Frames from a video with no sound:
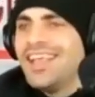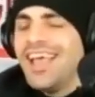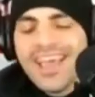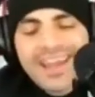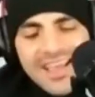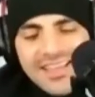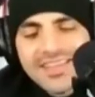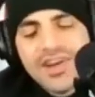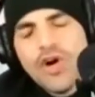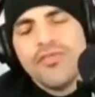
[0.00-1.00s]
an
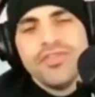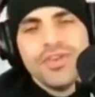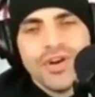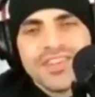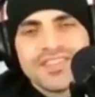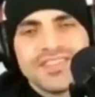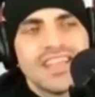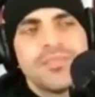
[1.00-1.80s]
idea of yours that